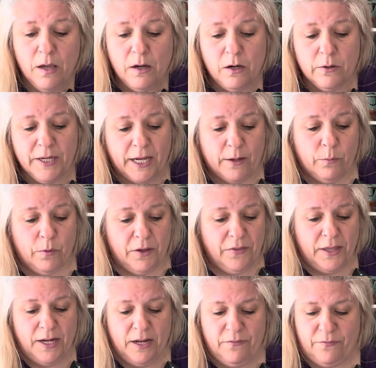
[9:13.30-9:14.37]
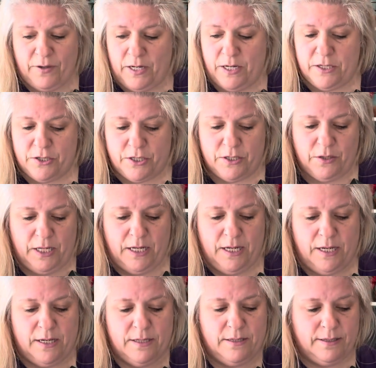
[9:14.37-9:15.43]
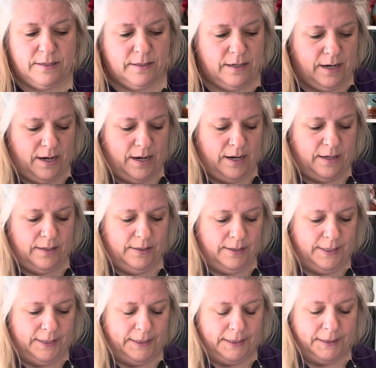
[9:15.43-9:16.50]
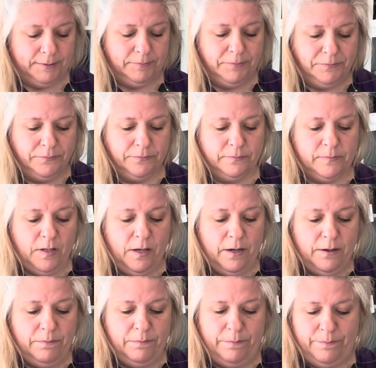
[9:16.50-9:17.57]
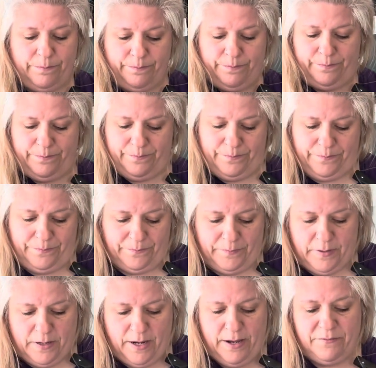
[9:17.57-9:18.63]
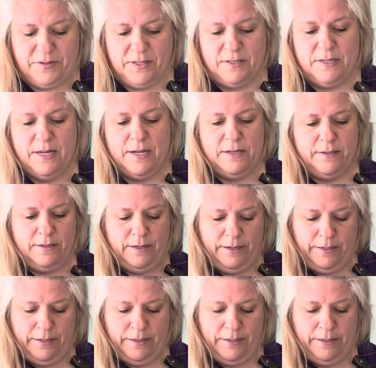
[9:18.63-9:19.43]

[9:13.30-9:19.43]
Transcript: Okay, one that I finished is, I have to sneeze.